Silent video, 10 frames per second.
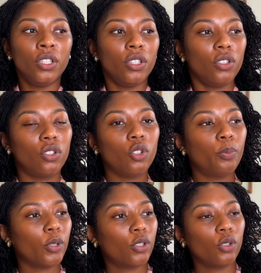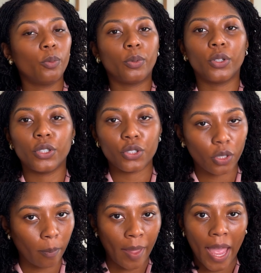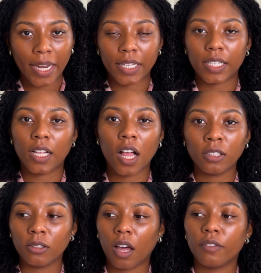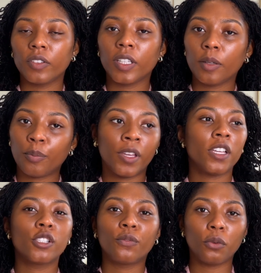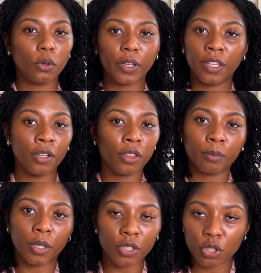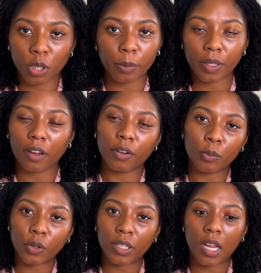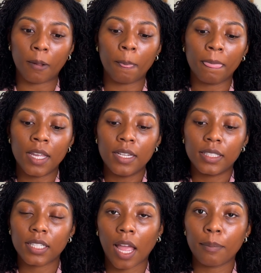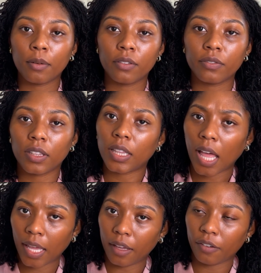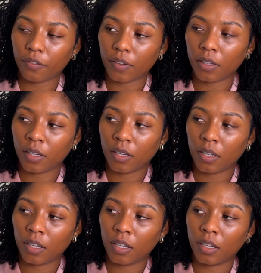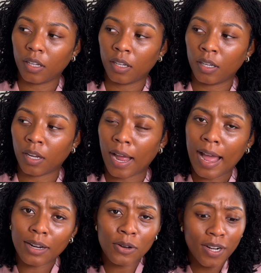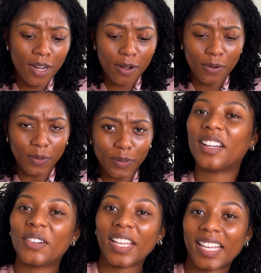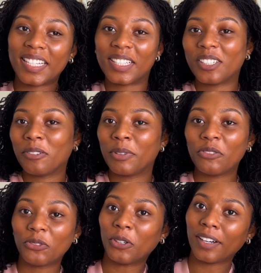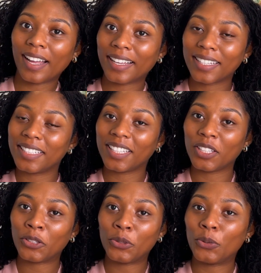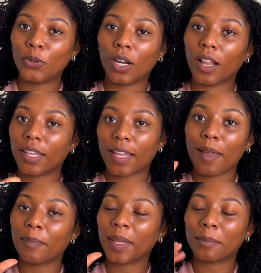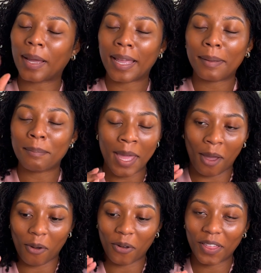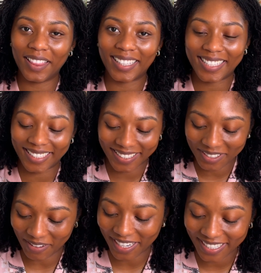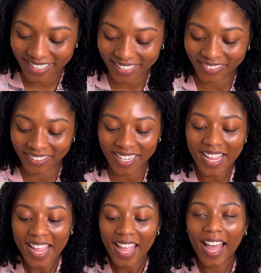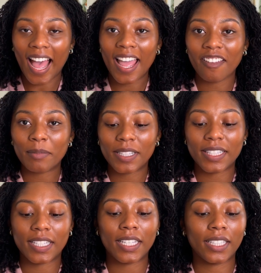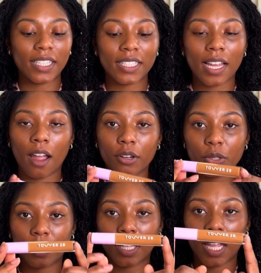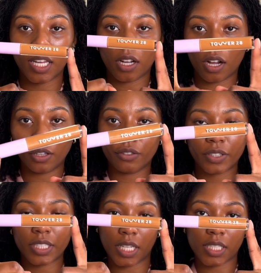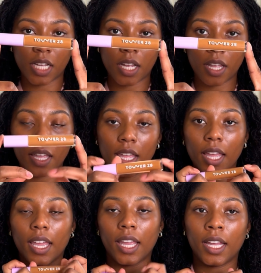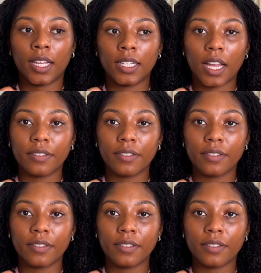super, super dramatic, lovely, peaceful, hear the birds chirping every morning type of life? I don't know. Okay, so before I continue yapping my mouth, let's get into my concealer. I have been seeing this Tower 28 all over TikTok, and I've